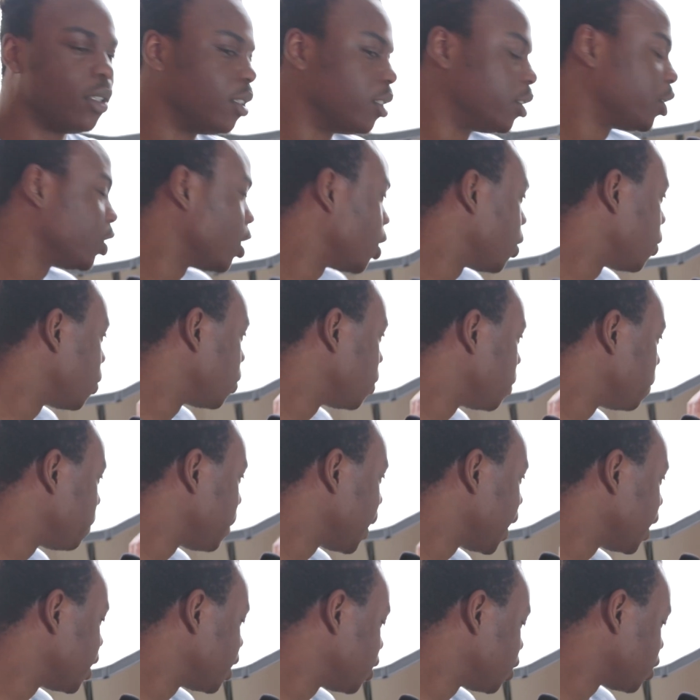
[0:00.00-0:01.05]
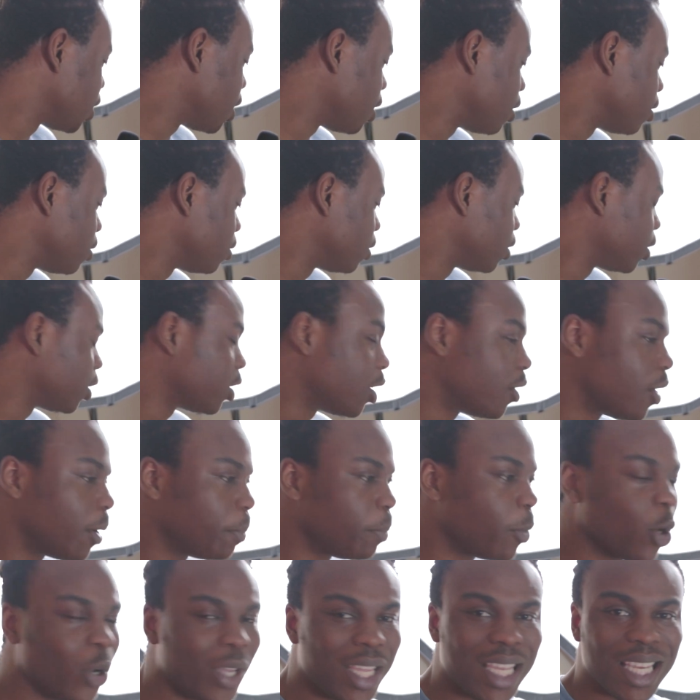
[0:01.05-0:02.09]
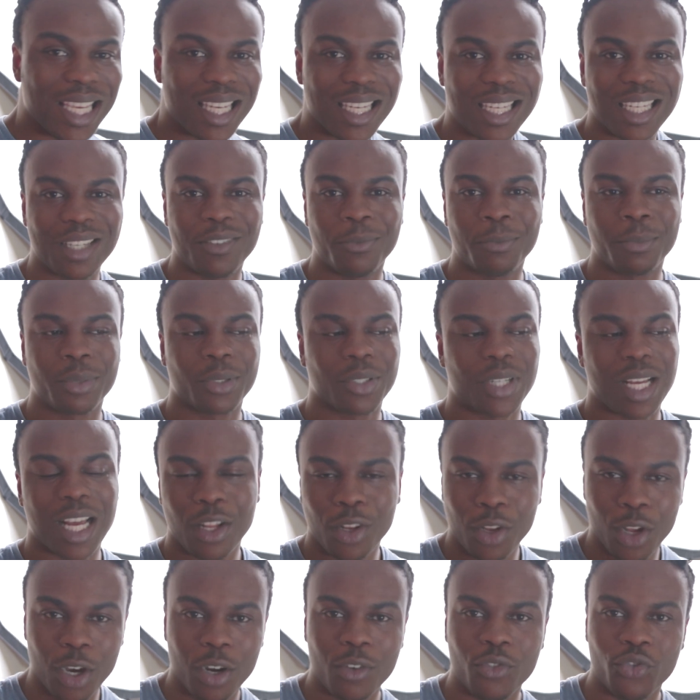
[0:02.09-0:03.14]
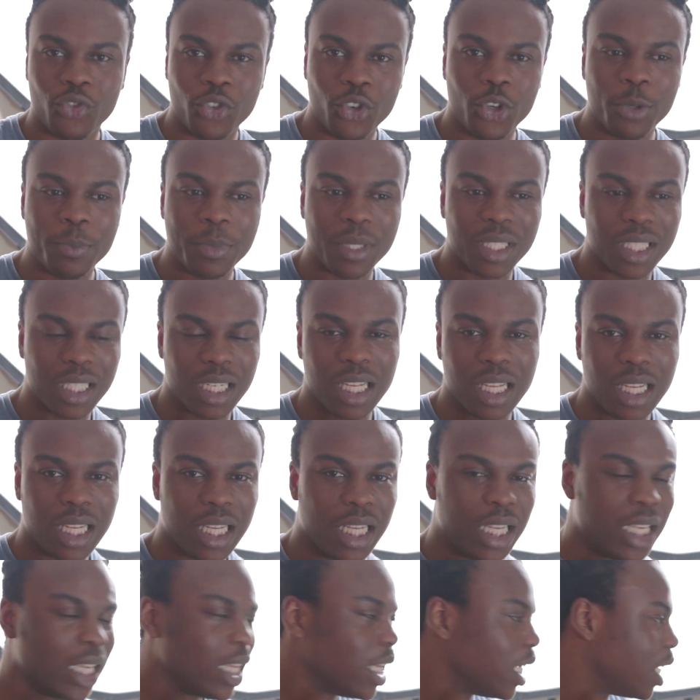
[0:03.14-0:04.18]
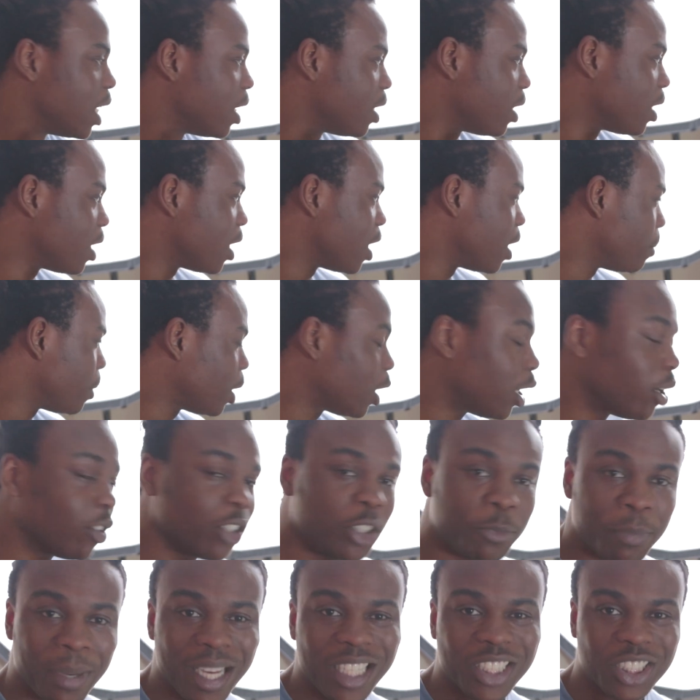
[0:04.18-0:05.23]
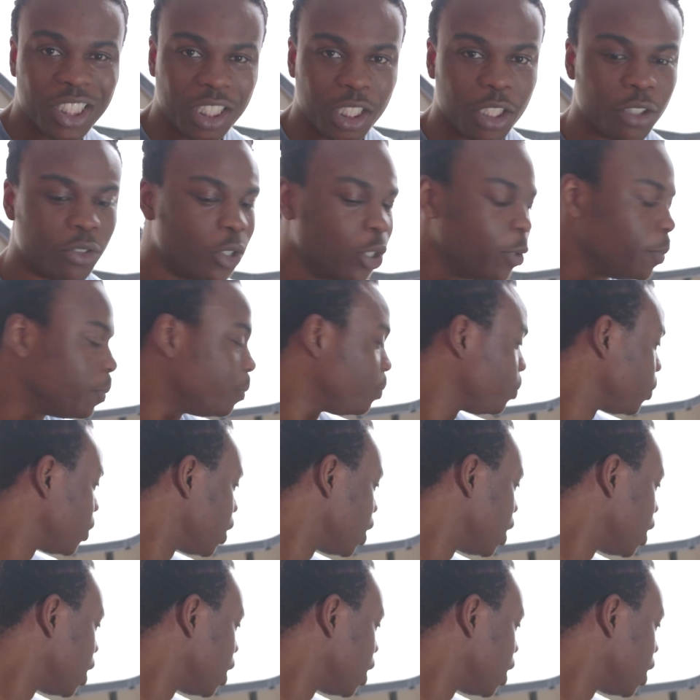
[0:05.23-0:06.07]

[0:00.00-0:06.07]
So basically, so I'm not eating up a lot of room in the, a lot of space in the room.